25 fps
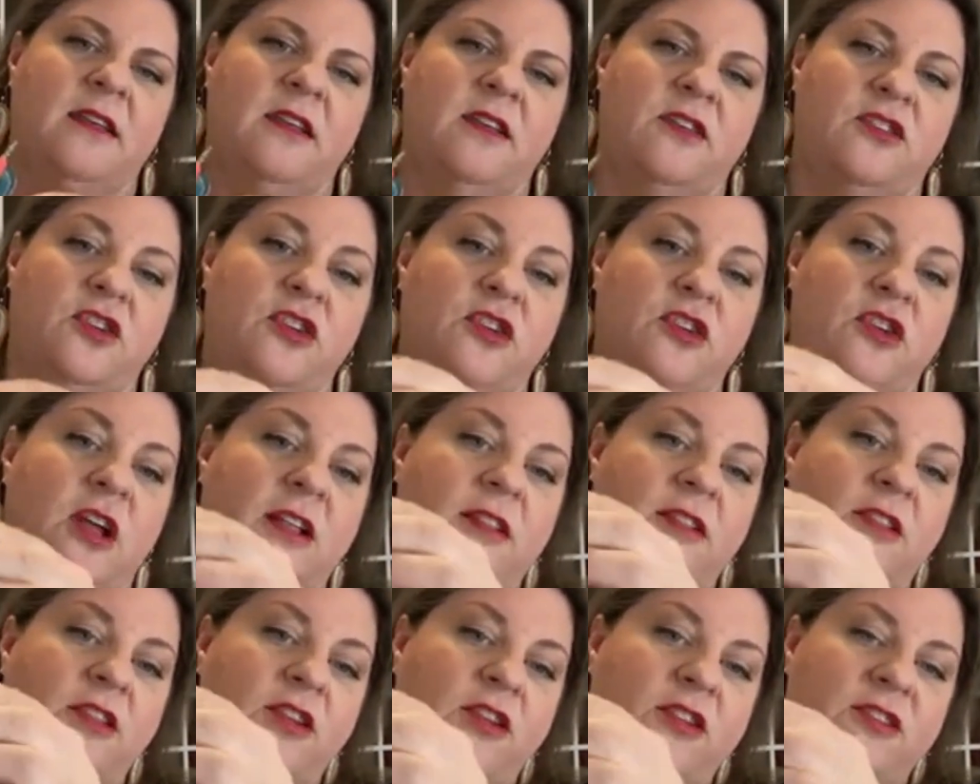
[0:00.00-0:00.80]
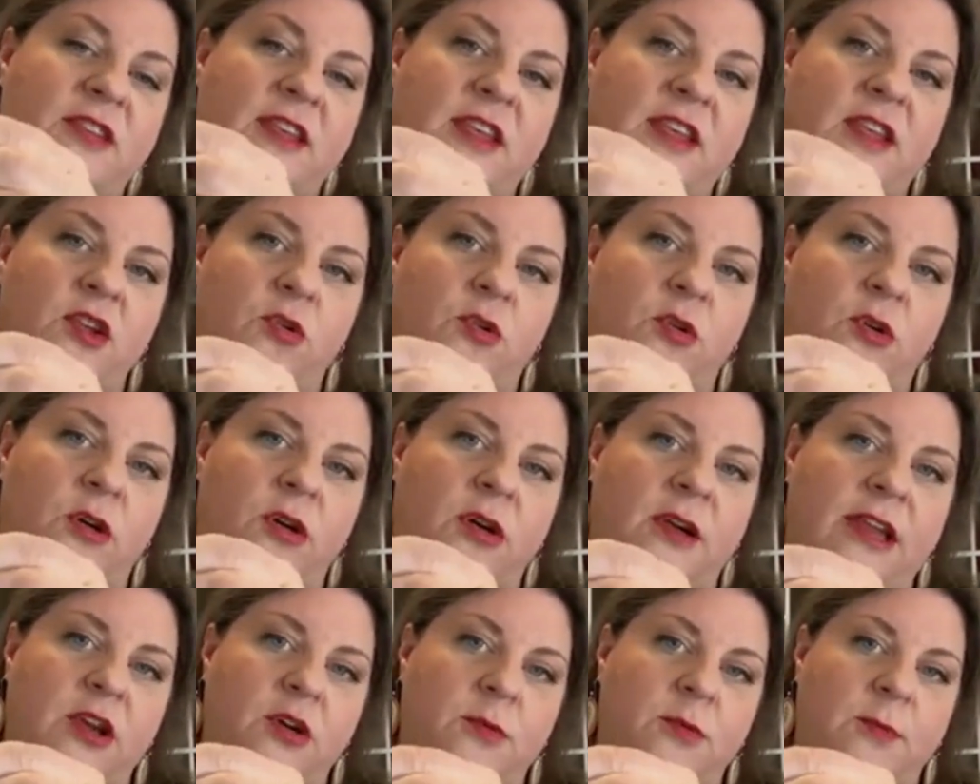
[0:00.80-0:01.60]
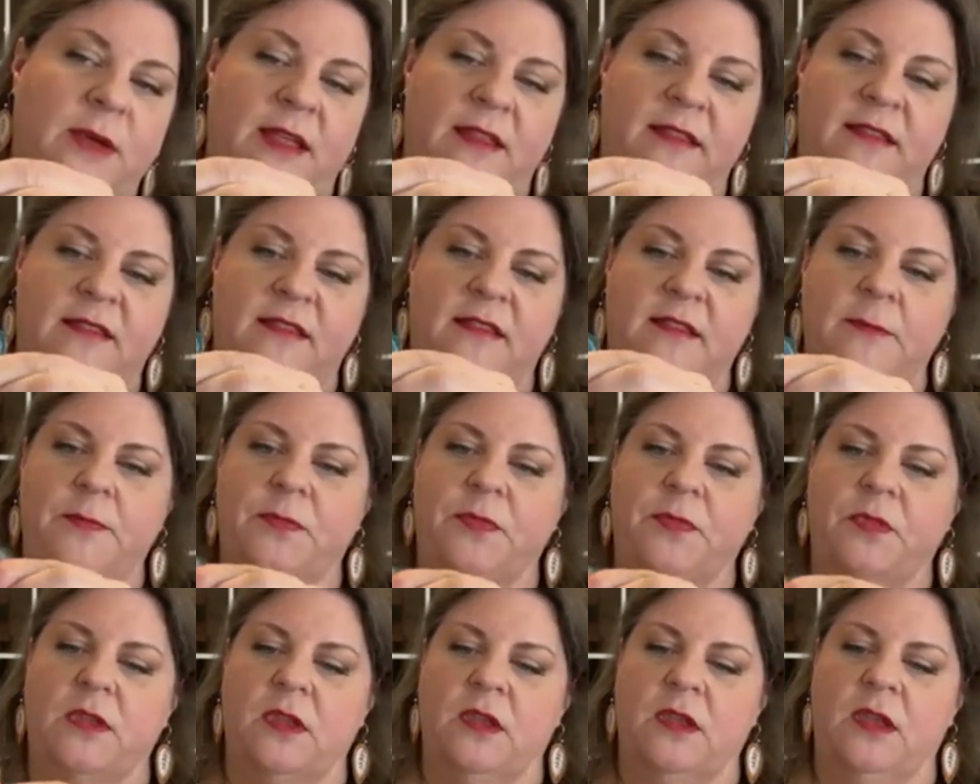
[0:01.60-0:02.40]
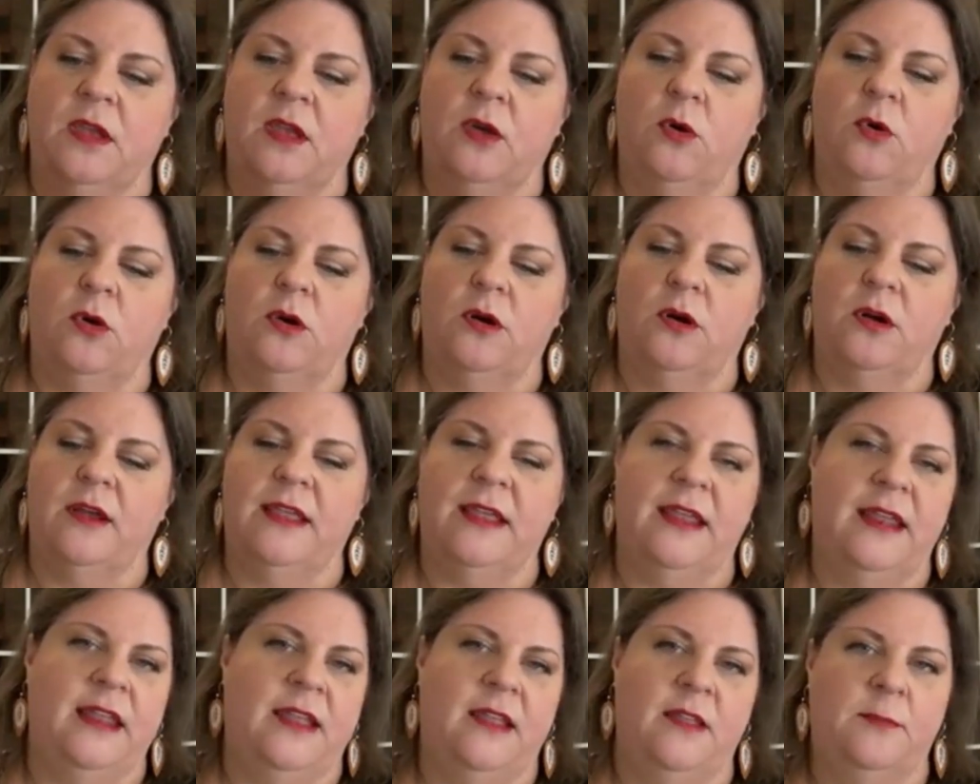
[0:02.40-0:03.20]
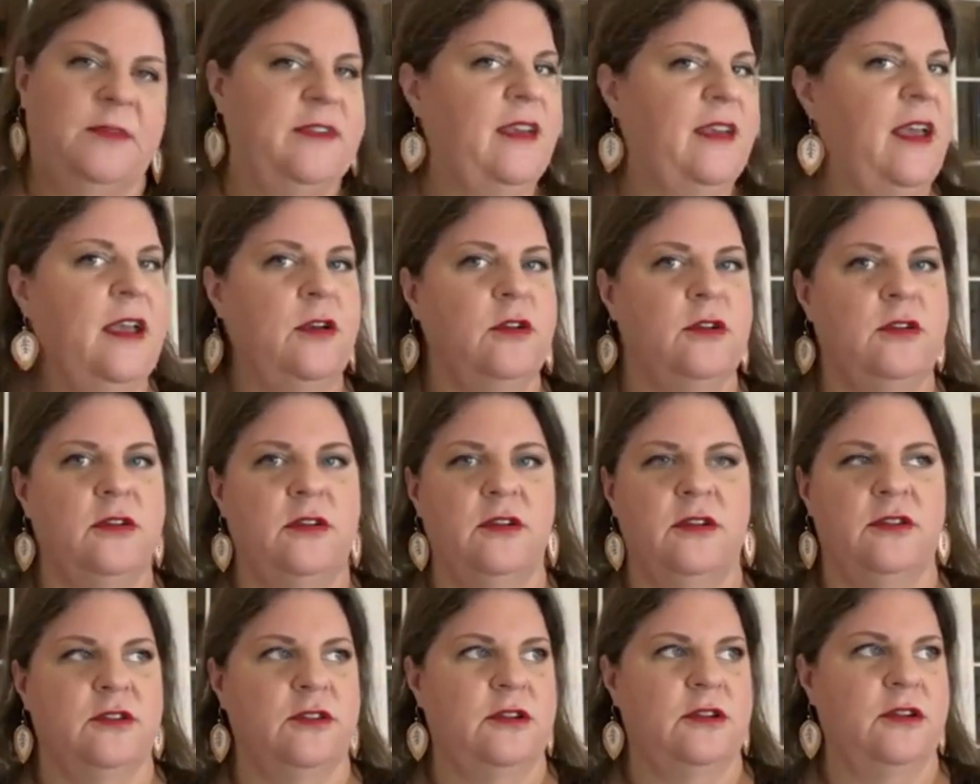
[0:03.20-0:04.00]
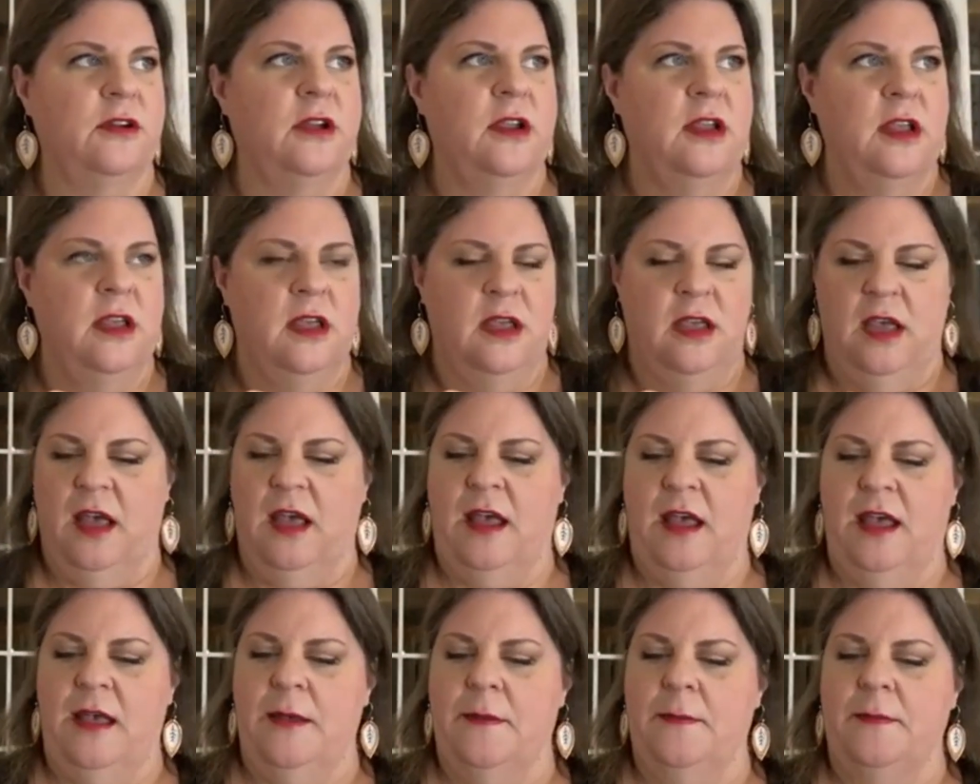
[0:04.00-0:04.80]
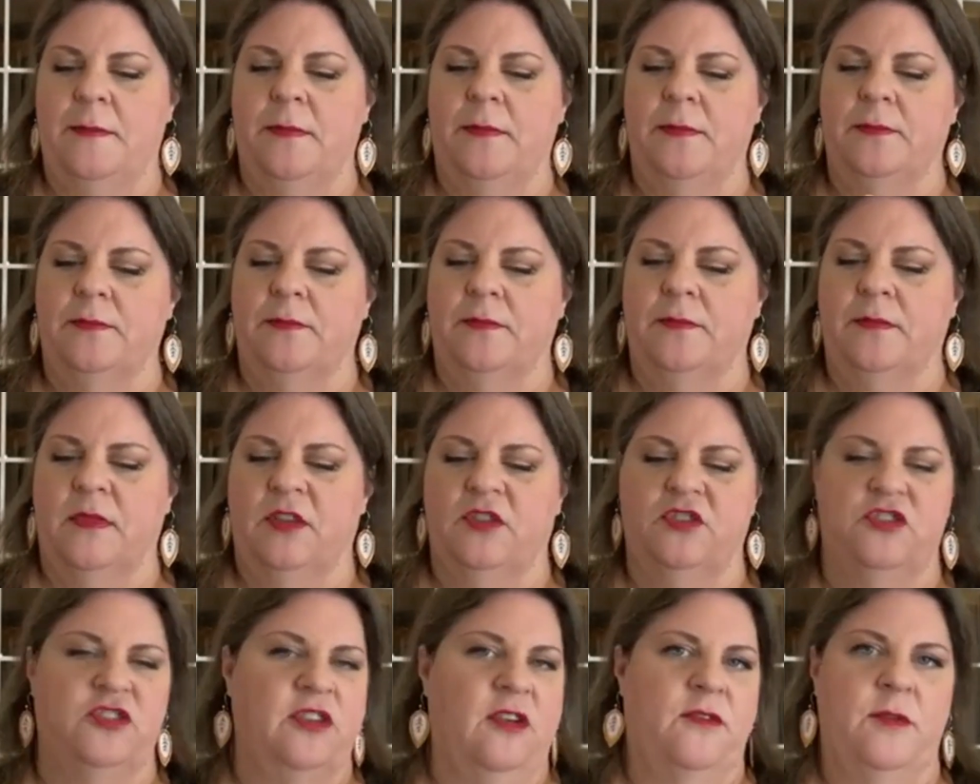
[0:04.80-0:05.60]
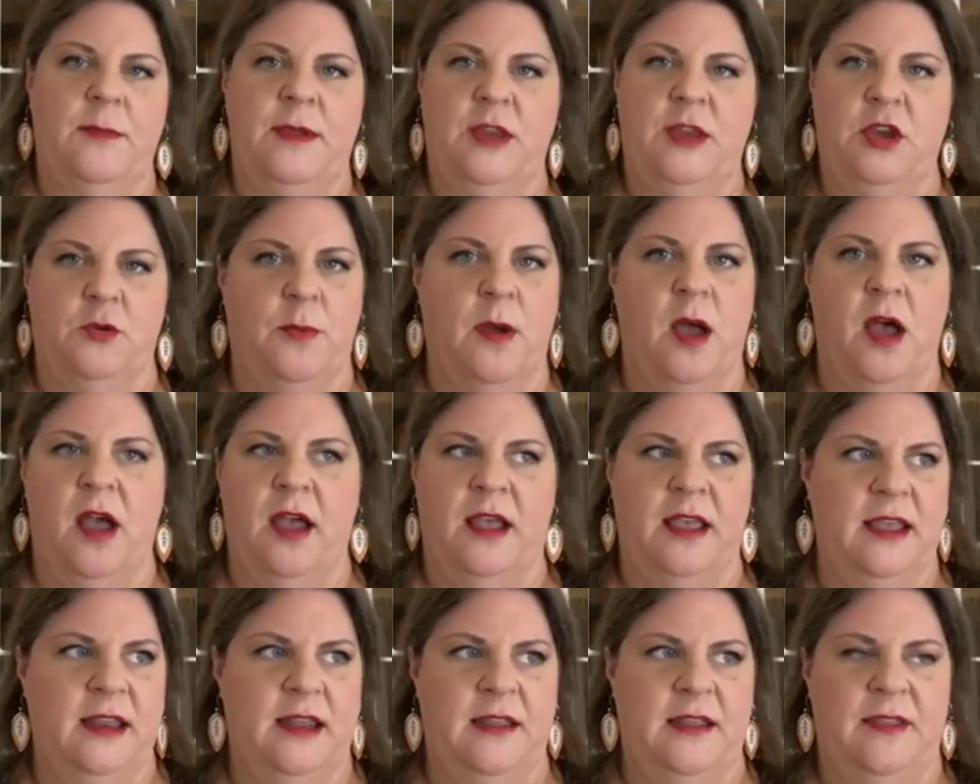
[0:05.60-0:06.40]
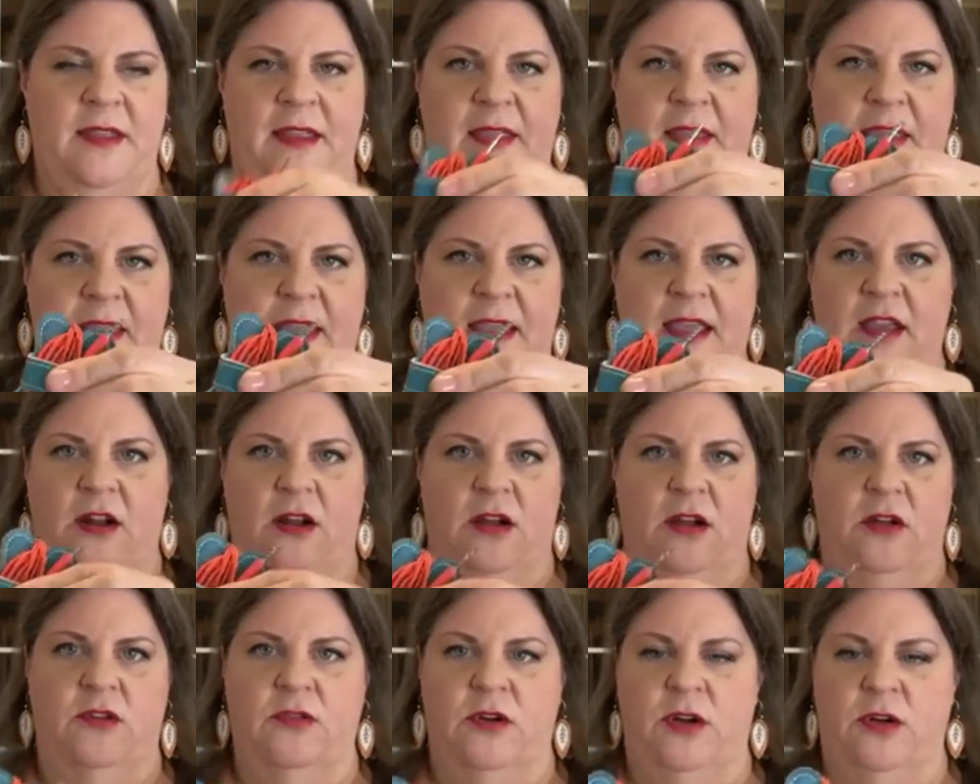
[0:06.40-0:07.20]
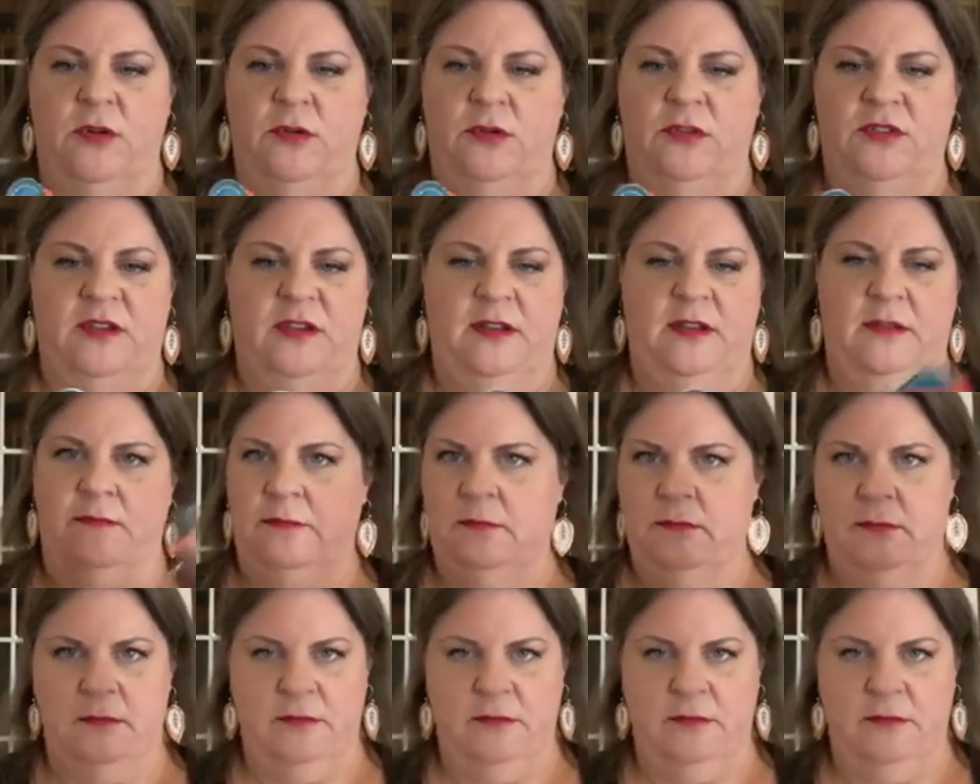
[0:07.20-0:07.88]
So you're not losing your earbuds or getting them tangled, or shove them in your pocket and then they get all gross and